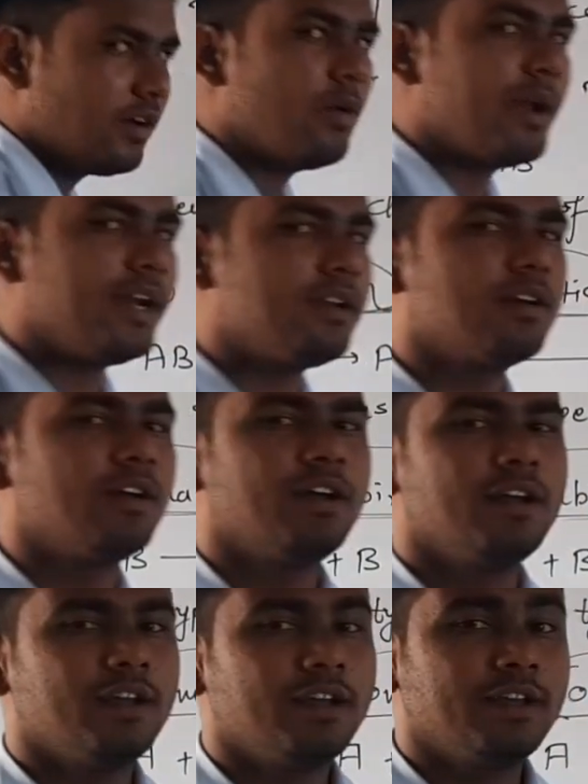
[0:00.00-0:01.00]
over it.
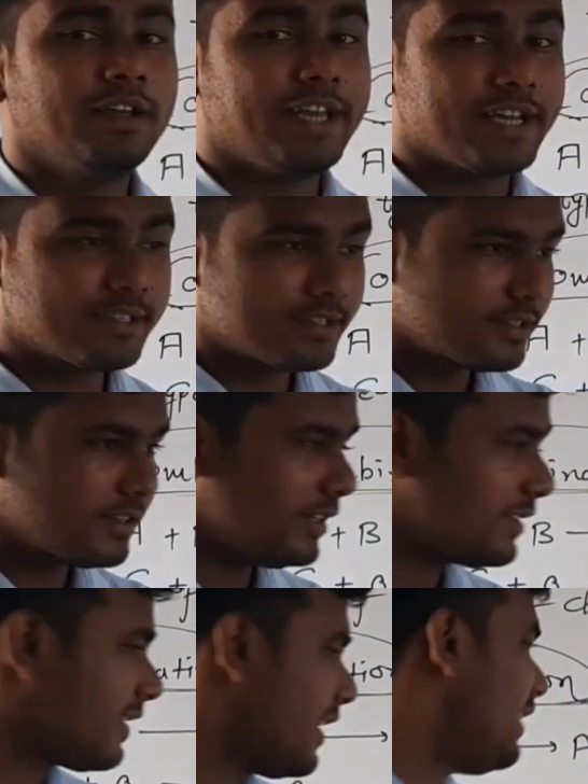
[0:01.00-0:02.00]
Yes,
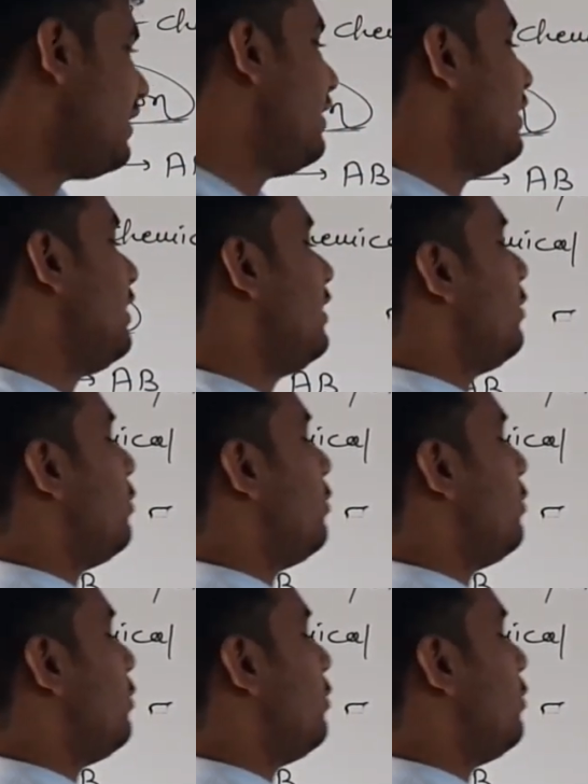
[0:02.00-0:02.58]
it's right.